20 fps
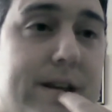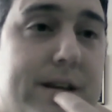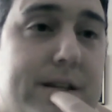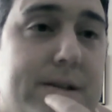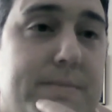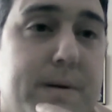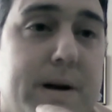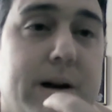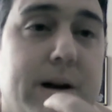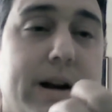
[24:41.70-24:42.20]

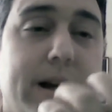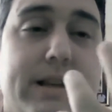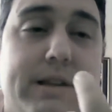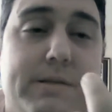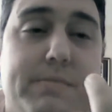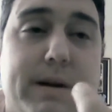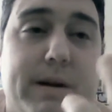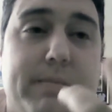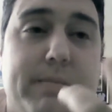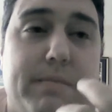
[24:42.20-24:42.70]

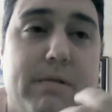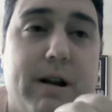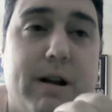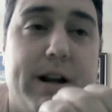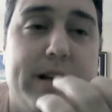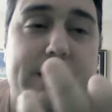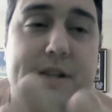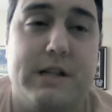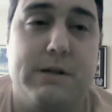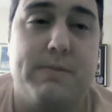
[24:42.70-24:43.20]
experience, my
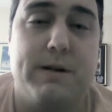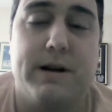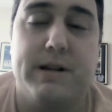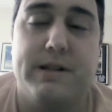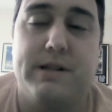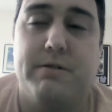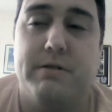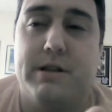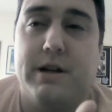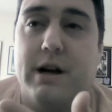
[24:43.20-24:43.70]
greatest
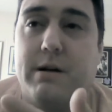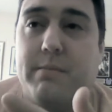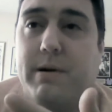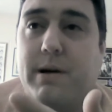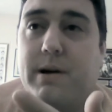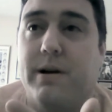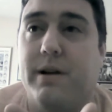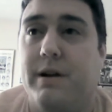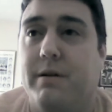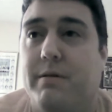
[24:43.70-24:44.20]
experience you were talking
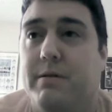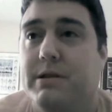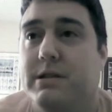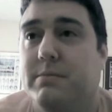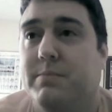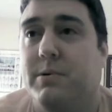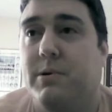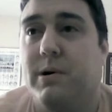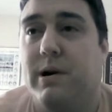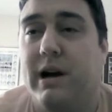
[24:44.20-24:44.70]
about earlier was
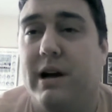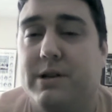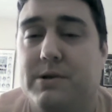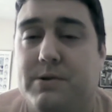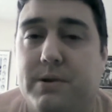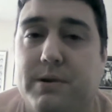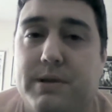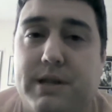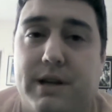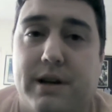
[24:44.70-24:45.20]
the
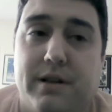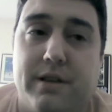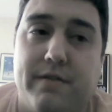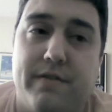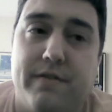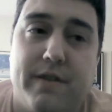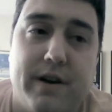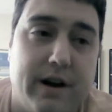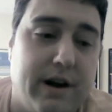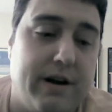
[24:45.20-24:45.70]
Poorhouse Road Tunnel.
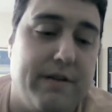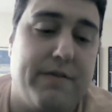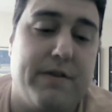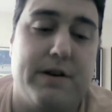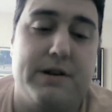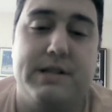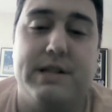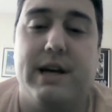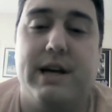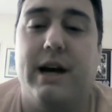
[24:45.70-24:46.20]
The very
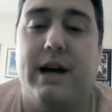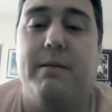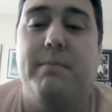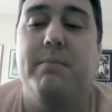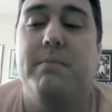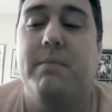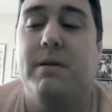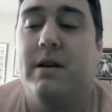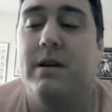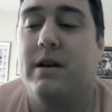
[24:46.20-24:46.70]
first time
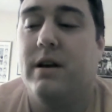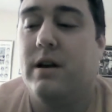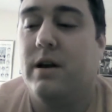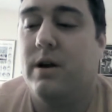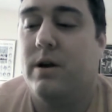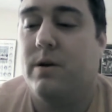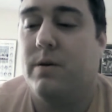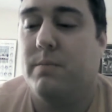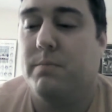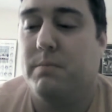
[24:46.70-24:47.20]

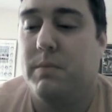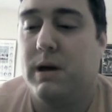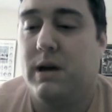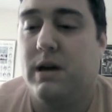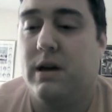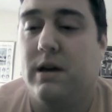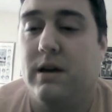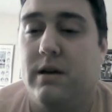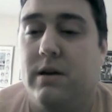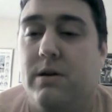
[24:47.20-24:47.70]
me,
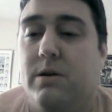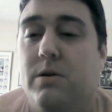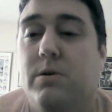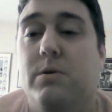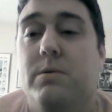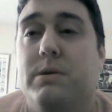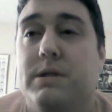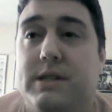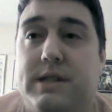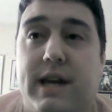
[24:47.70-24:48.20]

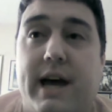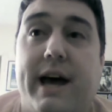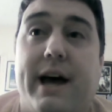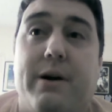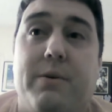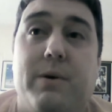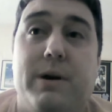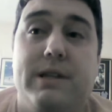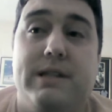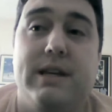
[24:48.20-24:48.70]
you, and
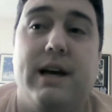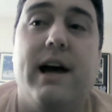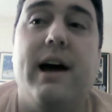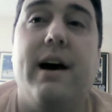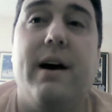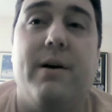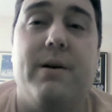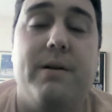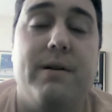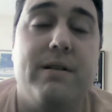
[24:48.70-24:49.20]
Zach went
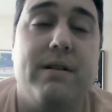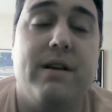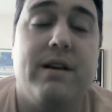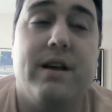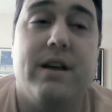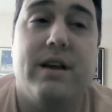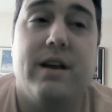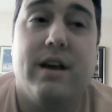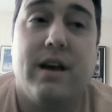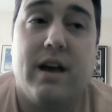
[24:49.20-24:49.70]
down,
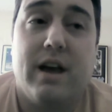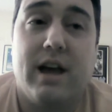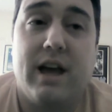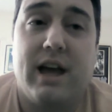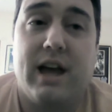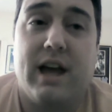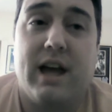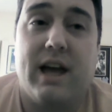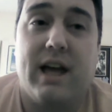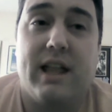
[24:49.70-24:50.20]

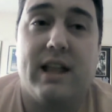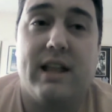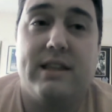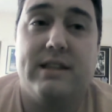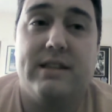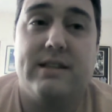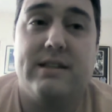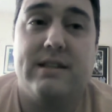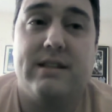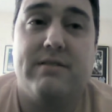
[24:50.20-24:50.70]

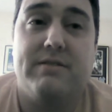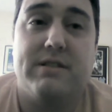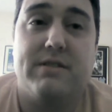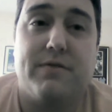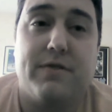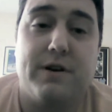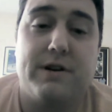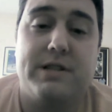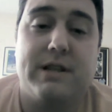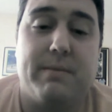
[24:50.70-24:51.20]
and it was
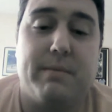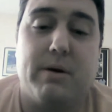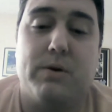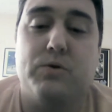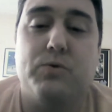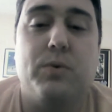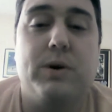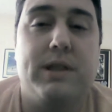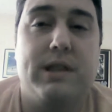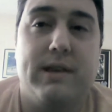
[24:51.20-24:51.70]
the first time I
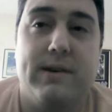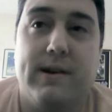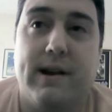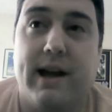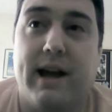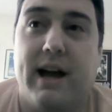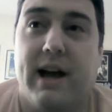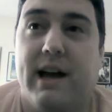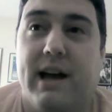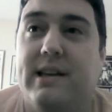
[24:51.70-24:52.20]
was with you
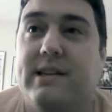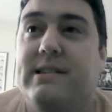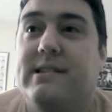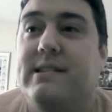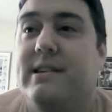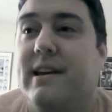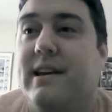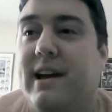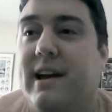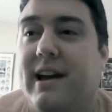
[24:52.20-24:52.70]

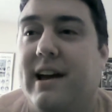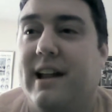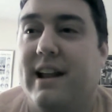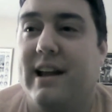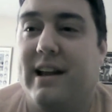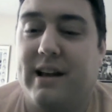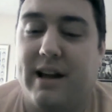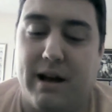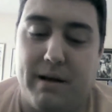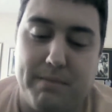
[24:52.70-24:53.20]
guys,
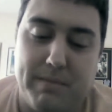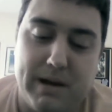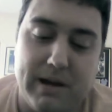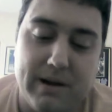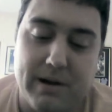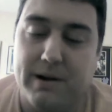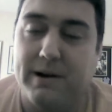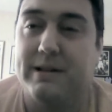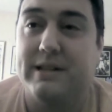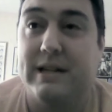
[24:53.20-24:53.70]
and it got
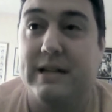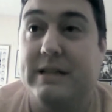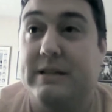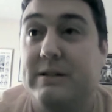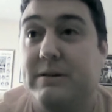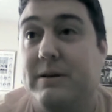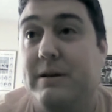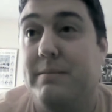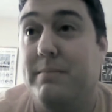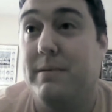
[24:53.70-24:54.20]
me hooked
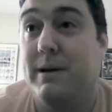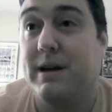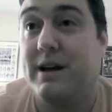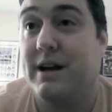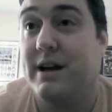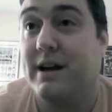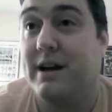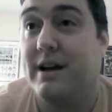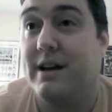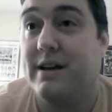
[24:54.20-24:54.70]
into it
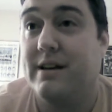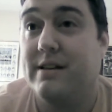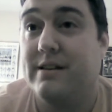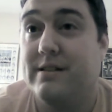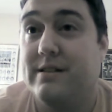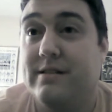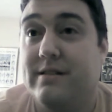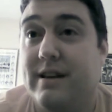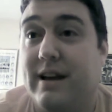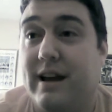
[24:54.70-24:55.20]

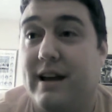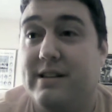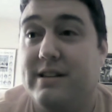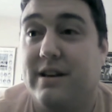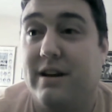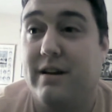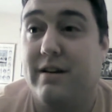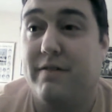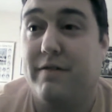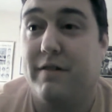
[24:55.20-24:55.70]
because I
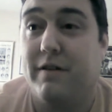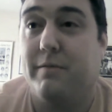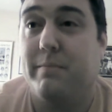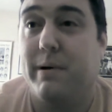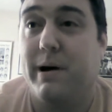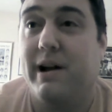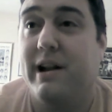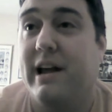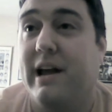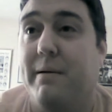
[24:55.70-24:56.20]
saw a full
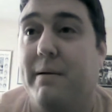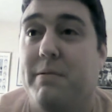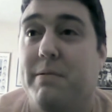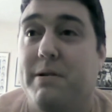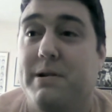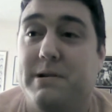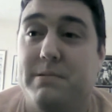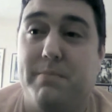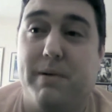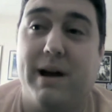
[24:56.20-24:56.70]
body
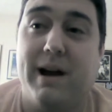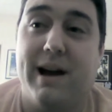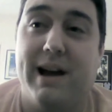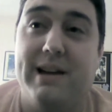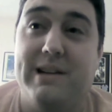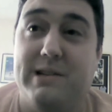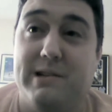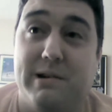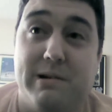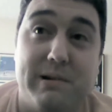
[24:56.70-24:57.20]
apparition
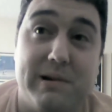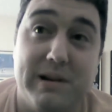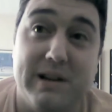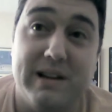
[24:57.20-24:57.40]
behind you,